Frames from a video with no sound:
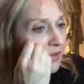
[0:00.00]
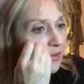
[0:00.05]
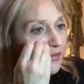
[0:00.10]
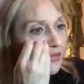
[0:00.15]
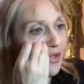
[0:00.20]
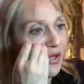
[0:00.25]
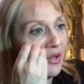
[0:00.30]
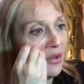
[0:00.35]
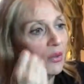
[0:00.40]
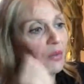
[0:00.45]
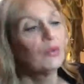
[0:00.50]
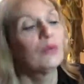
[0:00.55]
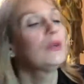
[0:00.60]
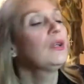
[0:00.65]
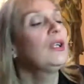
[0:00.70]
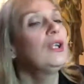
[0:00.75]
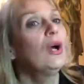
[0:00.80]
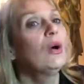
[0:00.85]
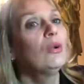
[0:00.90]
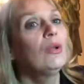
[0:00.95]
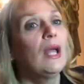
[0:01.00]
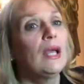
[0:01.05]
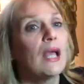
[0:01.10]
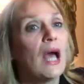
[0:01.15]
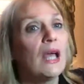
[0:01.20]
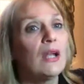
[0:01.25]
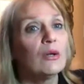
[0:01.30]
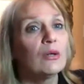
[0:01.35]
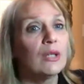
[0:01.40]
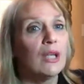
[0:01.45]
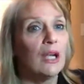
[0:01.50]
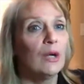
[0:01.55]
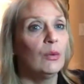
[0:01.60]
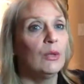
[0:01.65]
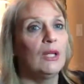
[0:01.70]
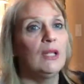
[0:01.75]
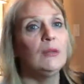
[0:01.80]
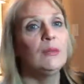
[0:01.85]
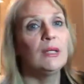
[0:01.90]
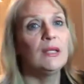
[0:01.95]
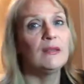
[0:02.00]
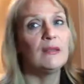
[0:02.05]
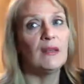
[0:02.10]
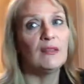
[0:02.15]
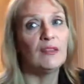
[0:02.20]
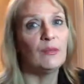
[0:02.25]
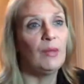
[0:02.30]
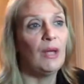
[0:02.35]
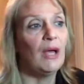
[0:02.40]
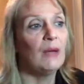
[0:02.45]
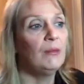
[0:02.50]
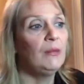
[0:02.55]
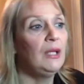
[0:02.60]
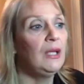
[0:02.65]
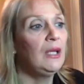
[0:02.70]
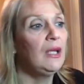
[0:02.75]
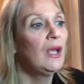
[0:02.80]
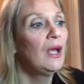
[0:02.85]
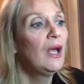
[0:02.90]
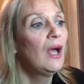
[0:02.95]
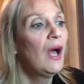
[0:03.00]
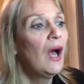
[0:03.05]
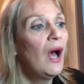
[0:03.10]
So, like, I don't care what anybody says about me.